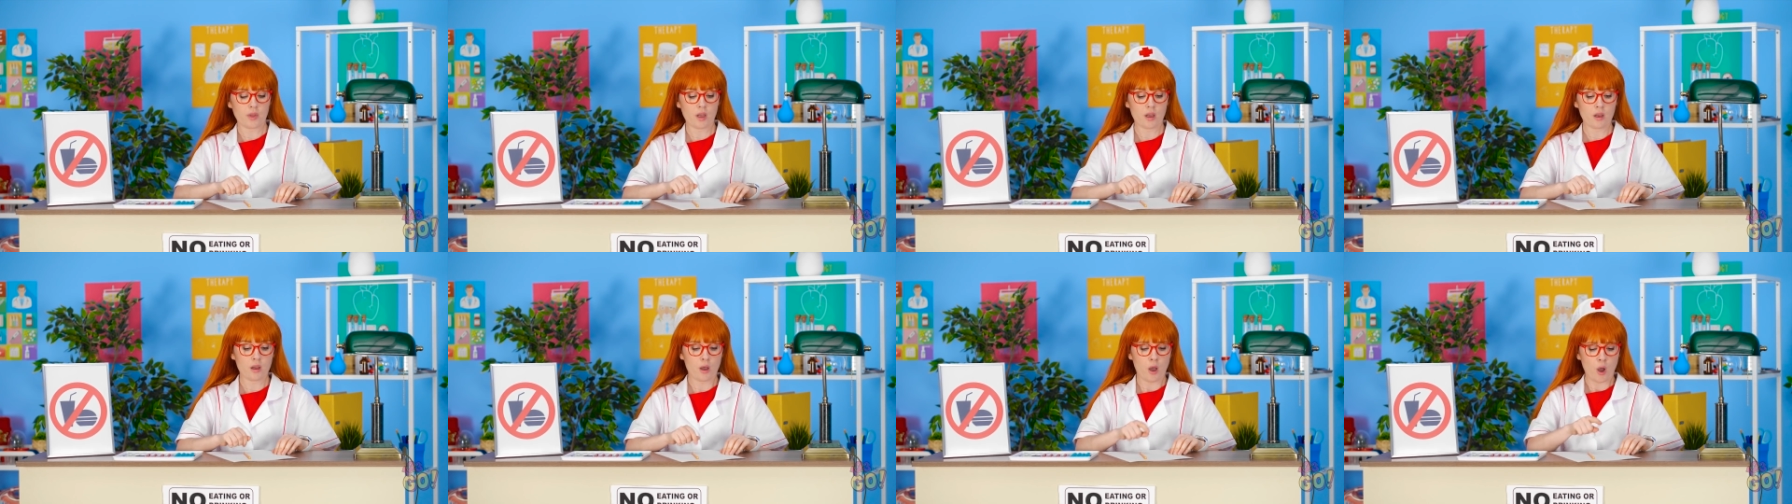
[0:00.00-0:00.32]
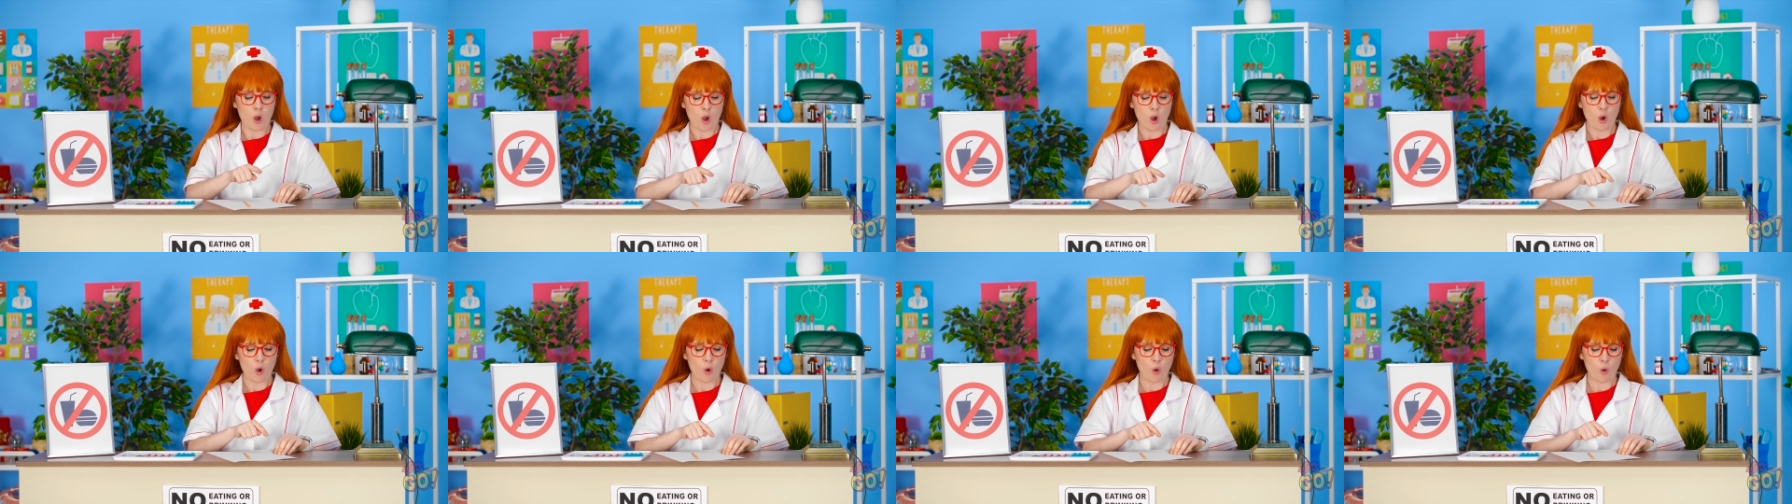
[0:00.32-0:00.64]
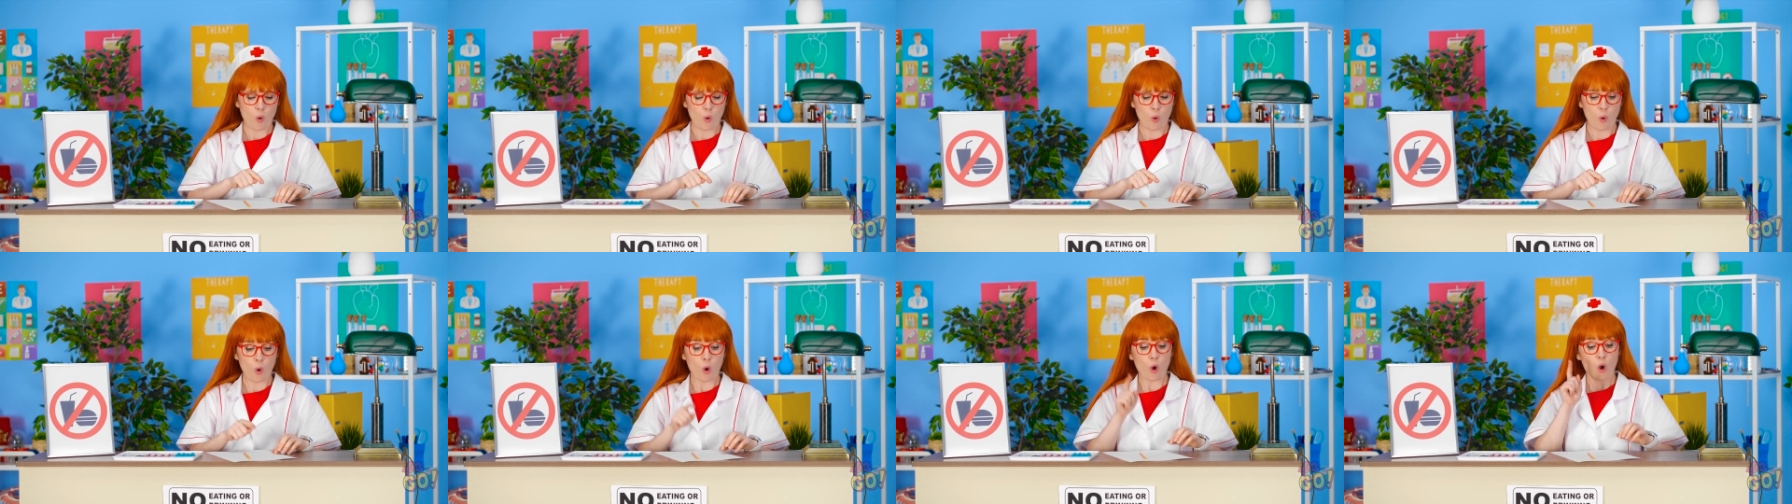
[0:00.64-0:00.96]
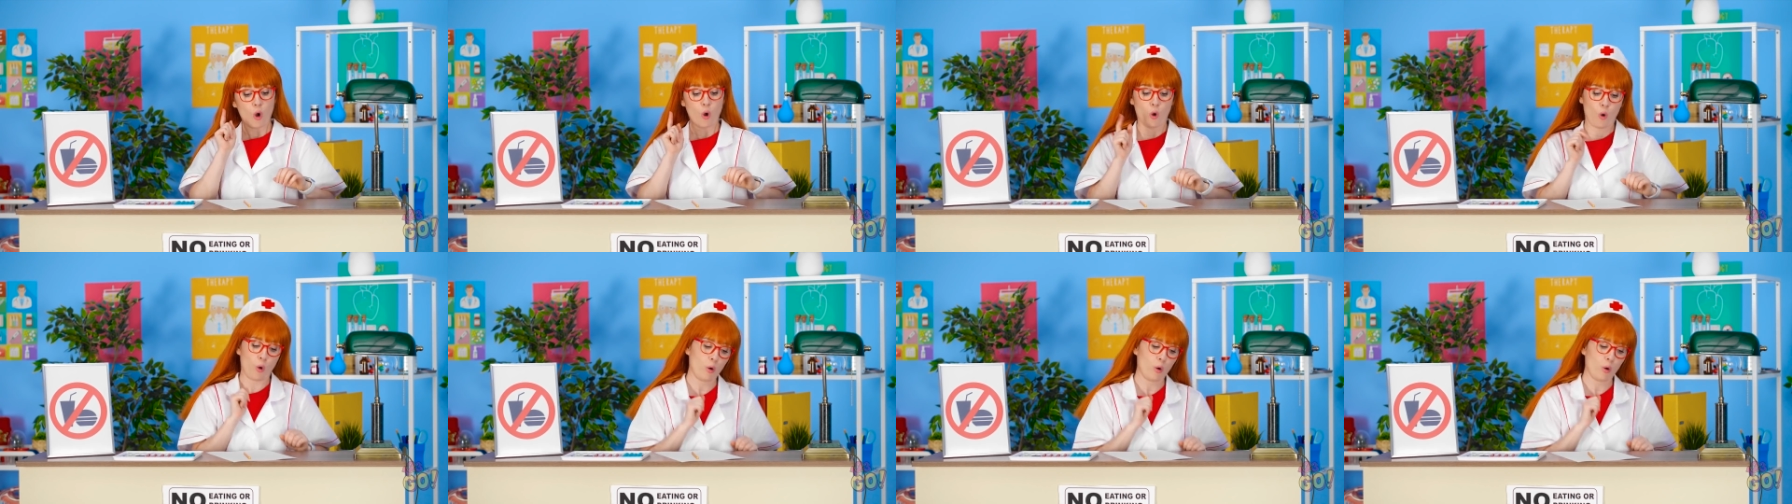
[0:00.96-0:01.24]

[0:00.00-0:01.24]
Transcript: Oh, looks like I need